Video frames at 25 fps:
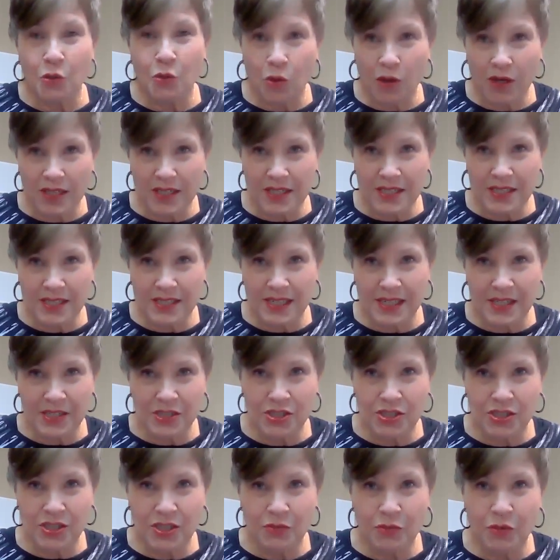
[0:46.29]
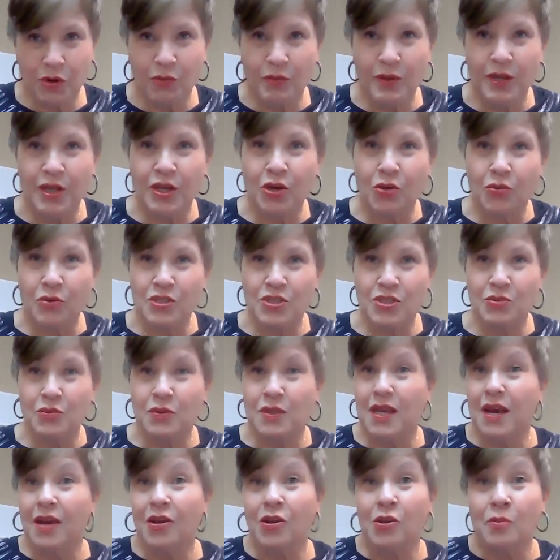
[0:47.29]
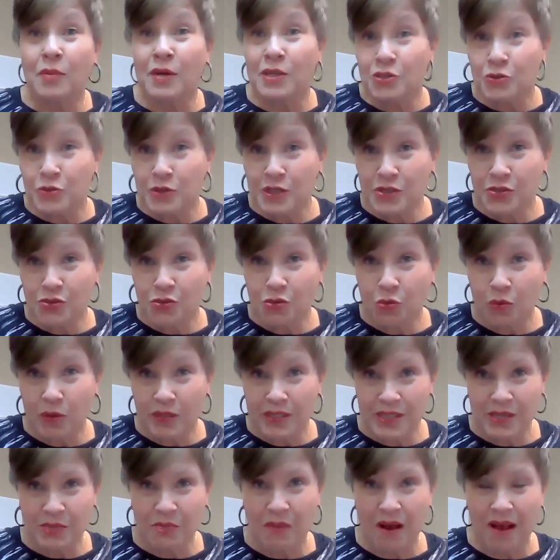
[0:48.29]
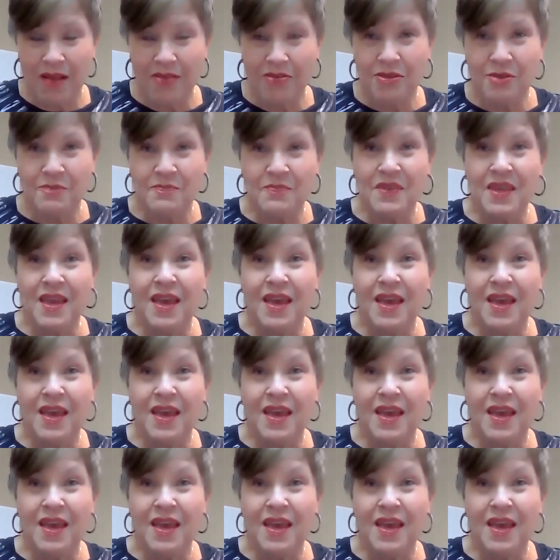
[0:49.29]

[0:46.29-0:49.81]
organization where we go into an elementary school once a month